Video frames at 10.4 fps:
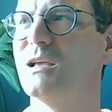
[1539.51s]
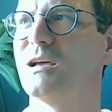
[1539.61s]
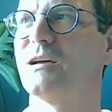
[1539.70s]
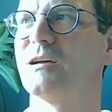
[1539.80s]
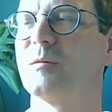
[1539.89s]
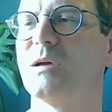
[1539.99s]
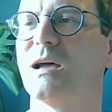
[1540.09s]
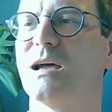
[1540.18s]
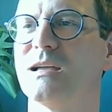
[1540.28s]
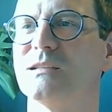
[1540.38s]

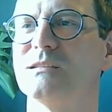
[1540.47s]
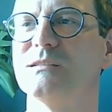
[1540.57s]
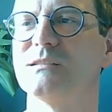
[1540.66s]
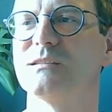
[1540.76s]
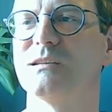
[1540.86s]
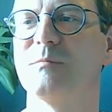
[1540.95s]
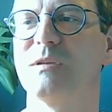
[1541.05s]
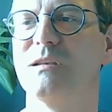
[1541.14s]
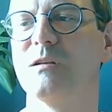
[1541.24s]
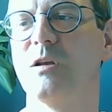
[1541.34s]
And I
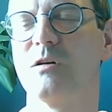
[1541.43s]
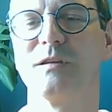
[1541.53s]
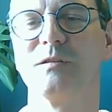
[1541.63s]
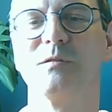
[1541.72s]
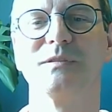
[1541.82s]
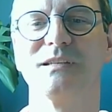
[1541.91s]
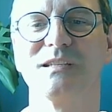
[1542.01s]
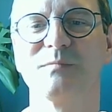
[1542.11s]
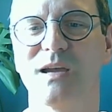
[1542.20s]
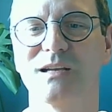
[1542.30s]
mean, a lot of it you would
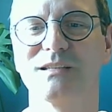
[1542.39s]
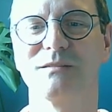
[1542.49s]
expect.